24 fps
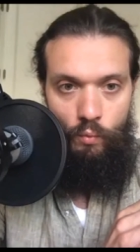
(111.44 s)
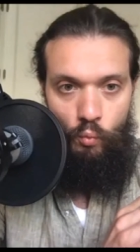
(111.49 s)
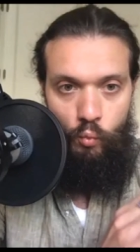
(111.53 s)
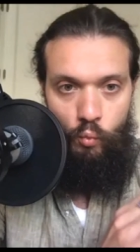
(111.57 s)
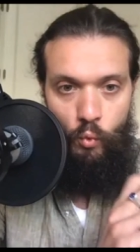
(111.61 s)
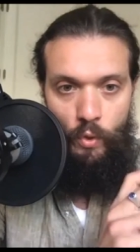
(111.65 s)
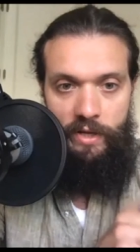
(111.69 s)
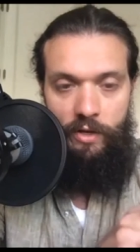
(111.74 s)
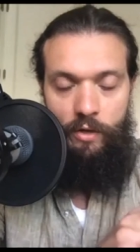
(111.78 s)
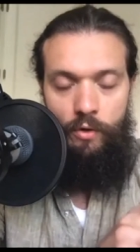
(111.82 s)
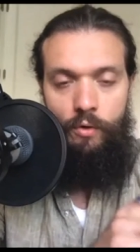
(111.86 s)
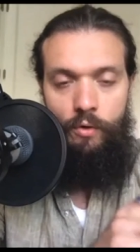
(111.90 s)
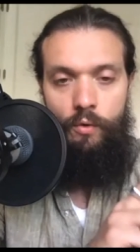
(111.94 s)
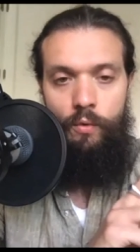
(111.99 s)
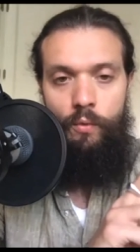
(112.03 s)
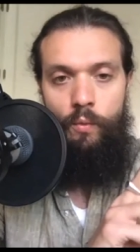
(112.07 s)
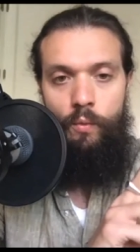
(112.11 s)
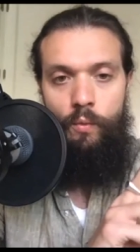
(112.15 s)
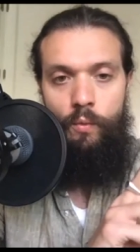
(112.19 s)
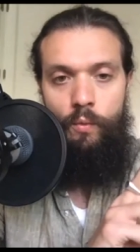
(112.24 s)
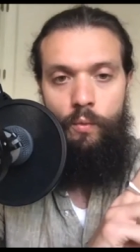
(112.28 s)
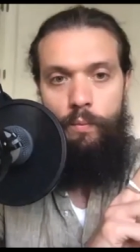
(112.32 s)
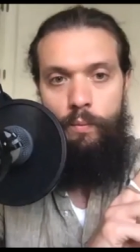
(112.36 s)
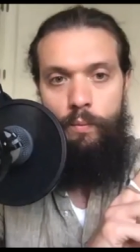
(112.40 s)

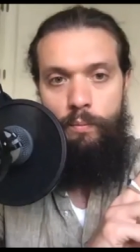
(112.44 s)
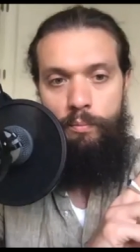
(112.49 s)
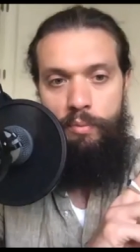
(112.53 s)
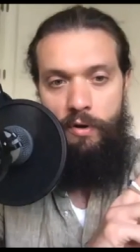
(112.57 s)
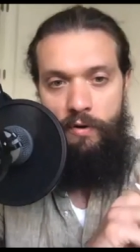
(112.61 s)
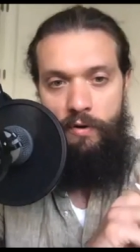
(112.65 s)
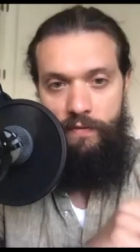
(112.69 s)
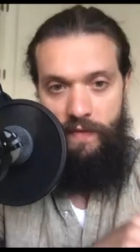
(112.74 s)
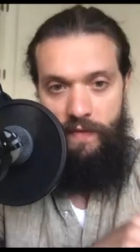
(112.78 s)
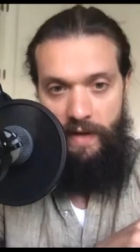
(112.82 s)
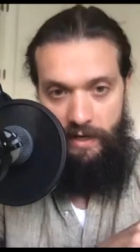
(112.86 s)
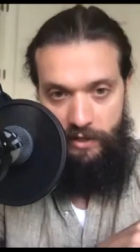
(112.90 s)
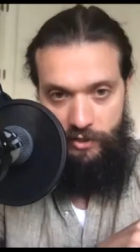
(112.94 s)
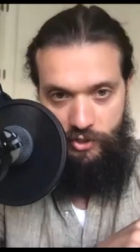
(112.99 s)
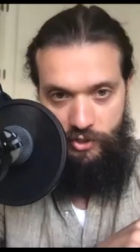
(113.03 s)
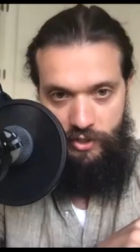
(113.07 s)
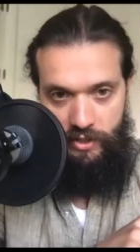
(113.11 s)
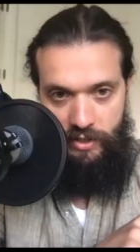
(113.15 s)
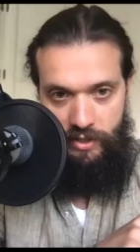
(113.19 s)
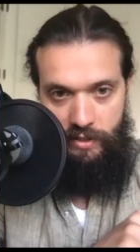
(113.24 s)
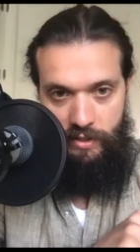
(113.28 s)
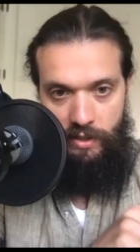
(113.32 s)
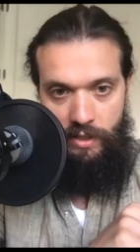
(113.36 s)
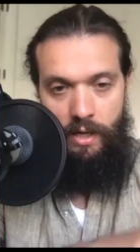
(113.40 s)
real
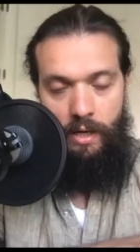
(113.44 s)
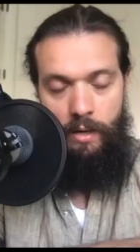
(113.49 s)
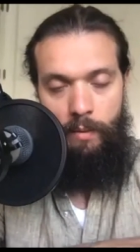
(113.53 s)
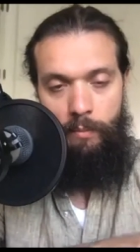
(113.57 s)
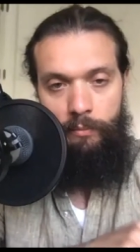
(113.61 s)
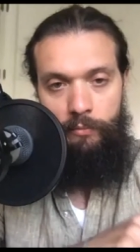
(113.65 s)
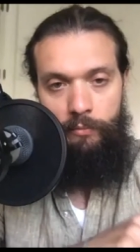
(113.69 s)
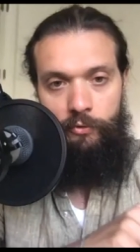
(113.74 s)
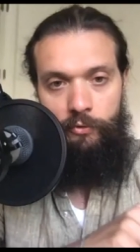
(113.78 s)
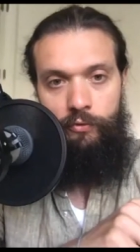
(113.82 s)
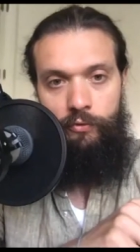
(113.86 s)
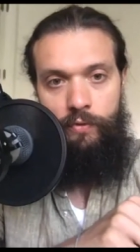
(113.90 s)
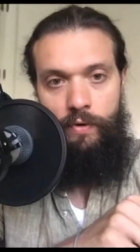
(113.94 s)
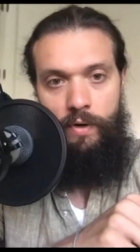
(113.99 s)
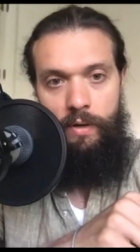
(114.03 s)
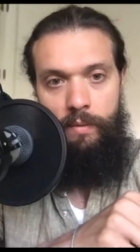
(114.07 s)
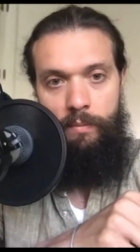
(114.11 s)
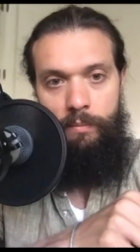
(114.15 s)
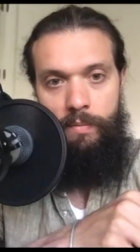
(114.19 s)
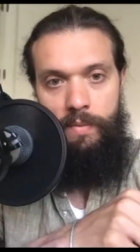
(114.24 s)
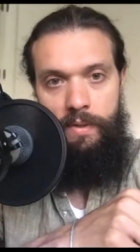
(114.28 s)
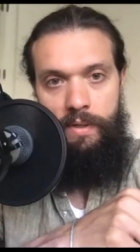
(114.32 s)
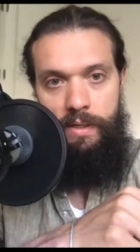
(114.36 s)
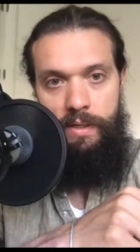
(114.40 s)
perfection comes
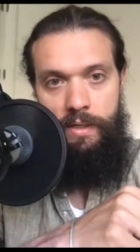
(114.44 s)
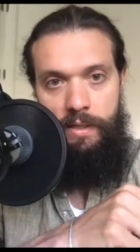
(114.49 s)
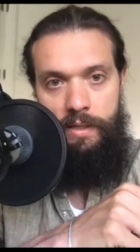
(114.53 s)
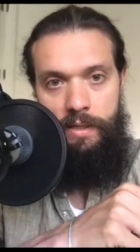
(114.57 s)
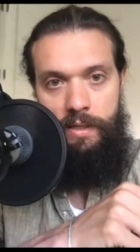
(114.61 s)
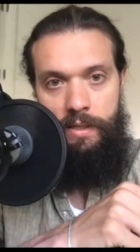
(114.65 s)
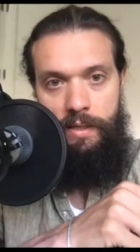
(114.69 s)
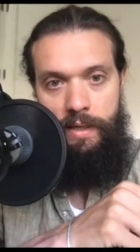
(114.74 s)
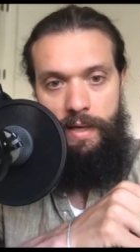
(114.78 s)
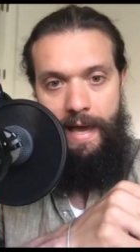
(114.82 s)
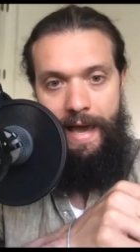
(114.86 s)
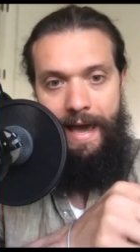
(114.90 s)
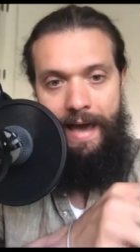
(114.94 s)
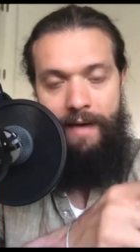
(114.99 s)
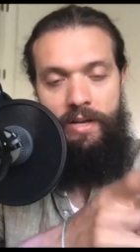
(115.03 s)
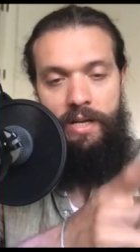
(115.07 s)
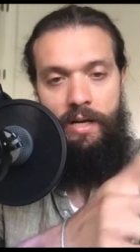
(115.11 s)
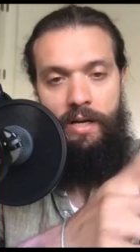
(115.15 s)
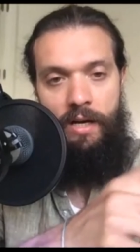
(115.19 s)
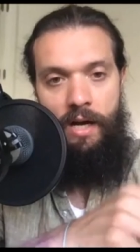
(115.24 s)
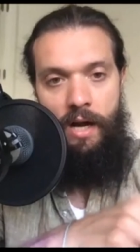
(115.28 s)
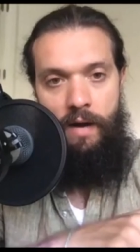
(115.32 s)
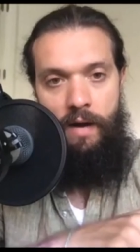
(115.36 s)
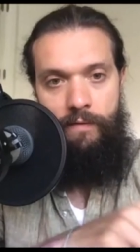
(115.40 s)
from
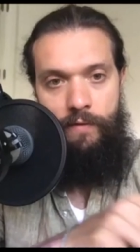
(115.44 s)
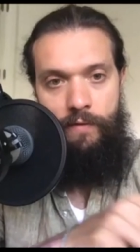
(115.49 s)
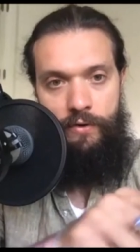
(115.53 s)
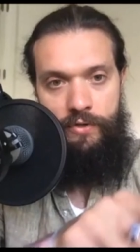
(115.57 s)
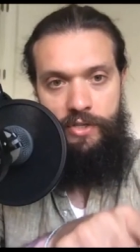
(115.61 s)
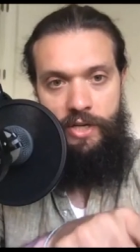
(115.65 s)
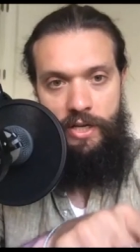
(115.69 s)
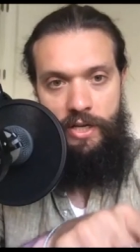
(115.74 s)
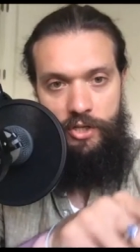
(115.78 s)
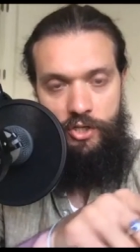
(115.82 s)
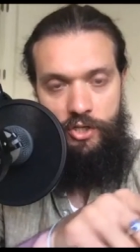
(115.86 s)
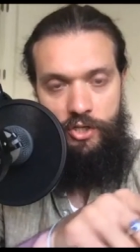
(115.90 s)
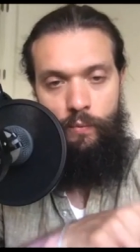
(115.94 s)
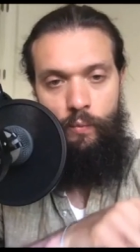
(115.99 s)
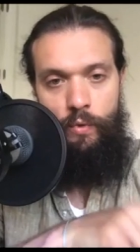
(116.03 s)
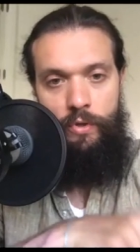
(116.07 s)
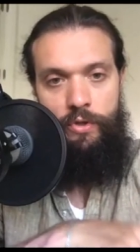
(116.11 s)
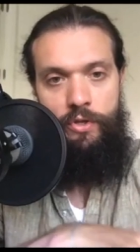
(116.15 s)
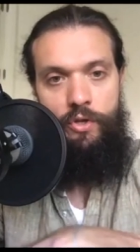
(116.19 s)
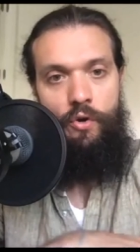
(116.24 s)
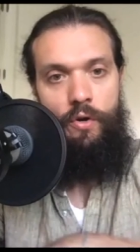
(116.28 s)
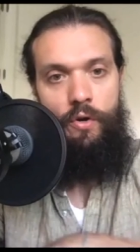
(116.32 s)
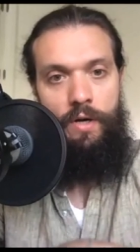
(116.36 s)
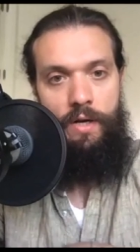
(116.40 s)
having a
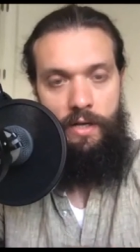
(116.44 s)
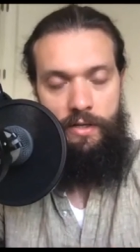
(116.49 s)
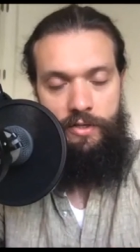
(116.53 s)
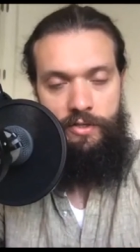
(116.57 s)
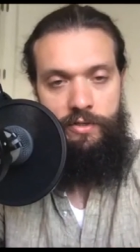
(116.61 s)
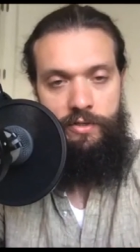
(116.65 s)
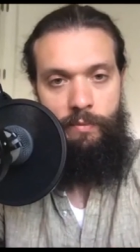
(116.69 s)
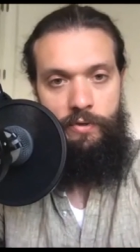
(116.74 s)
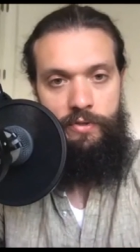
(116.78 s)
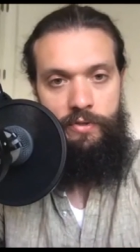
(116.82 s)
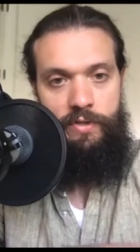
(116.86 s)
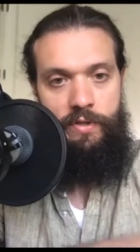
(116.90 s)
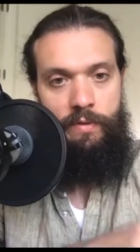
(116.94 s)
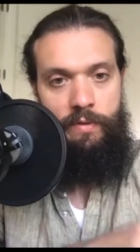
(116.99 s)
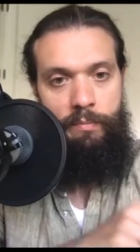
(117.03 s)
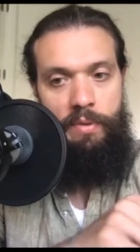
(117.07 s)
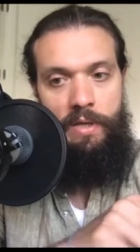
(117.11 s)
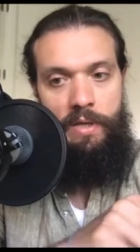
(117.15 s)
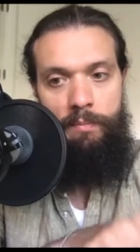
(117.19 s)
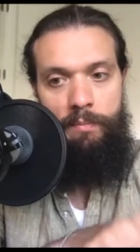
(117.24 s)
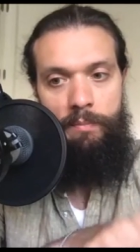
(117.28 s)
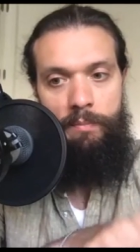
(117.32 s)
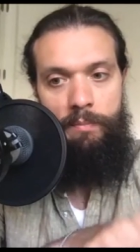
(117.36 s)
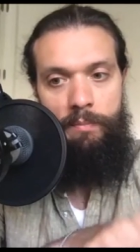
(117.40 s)
conversation with your customers,
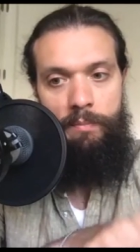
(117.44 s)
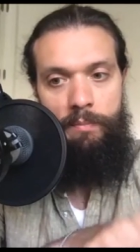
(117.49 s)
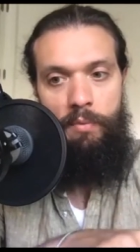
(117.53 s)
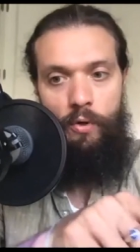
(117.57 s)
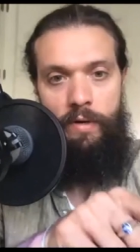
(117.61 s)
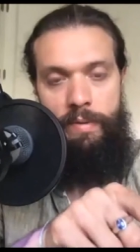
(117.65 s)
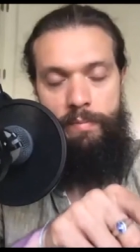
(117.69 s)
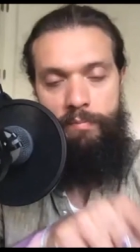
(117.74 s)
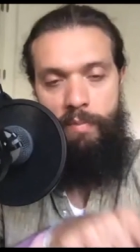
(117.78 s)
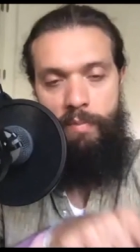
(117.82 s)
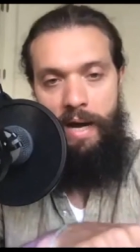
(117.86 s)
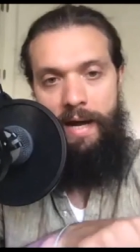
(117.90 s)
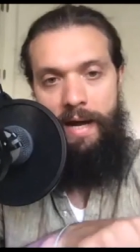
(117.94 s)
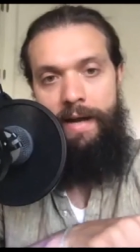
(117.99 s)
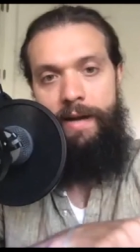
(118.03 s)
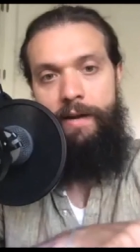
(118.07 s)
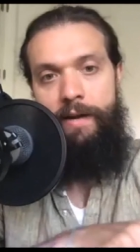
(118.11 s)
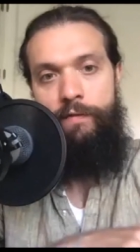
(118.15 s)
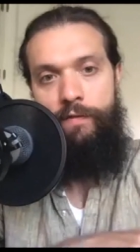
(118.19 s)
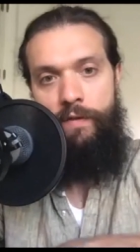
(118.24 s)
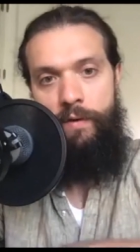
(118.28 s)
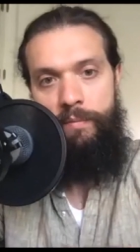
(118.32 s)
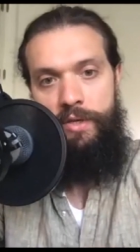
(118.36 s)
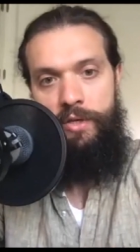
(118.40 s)
the people who are going to be
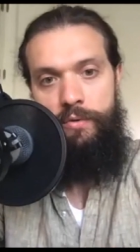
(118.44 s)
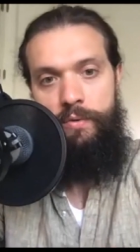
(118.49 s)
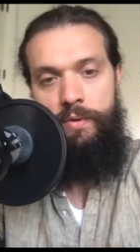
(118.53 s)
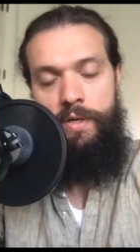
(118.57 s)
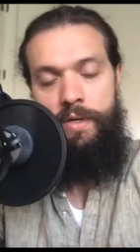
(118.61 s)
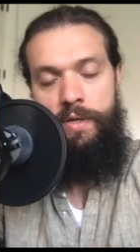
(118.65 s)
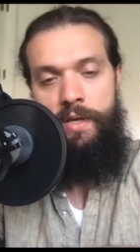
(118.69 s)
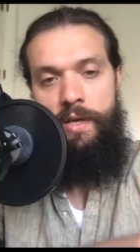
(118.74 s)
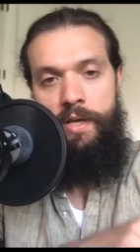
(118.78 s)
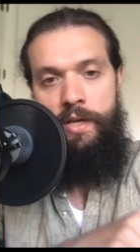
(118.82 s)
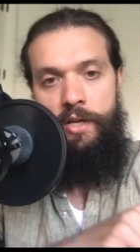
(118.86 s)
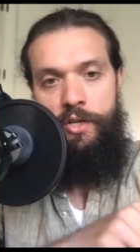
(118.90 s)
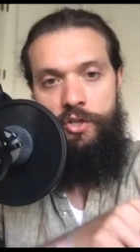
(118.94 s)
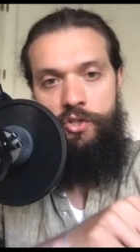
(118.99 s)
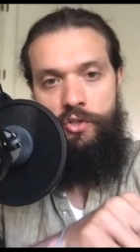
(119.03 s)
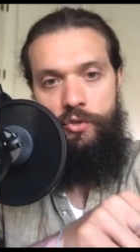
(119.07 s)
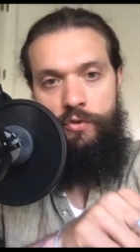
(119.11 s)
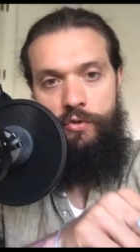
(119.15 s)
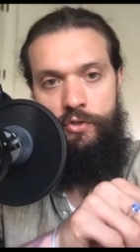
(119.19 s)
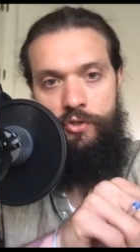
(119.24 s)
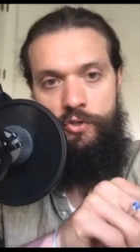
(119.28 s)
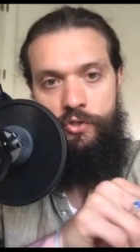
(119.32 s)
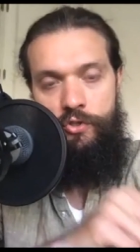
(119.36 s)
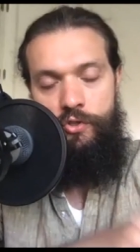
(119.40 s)
buying from you.
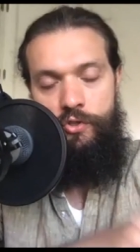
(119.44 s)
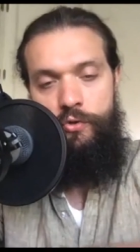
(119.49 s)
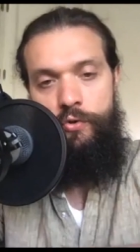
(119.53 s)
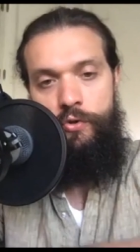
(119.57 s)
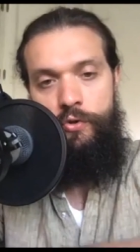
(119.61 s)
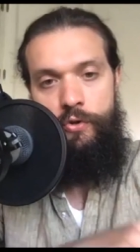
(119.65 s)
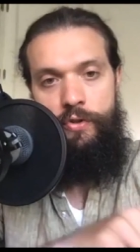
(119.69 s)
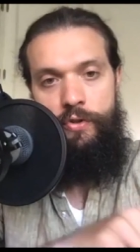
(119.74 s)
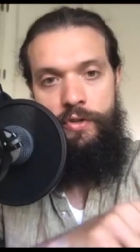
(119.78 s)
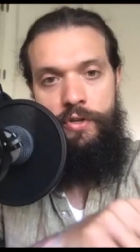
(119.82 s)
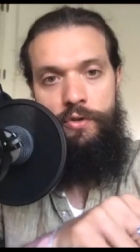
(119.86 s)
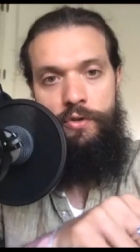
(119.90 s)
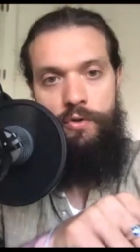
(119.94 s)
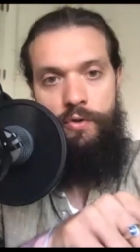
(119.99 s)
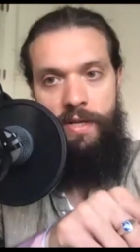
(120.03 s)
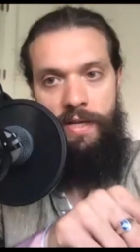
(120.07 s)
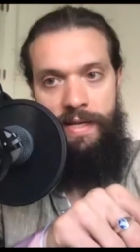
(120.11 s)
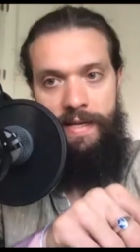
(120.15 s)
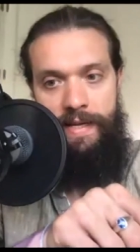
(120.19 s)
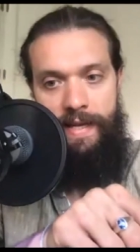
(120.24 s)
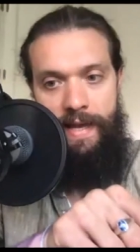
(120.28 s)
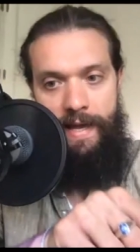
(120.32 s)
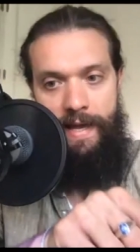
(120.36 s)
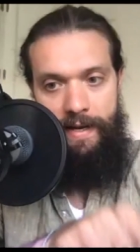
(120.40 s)
So the sooner that
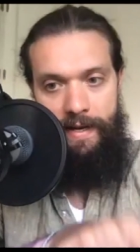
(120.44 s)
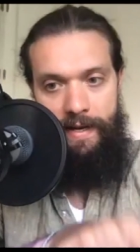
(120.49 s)
you can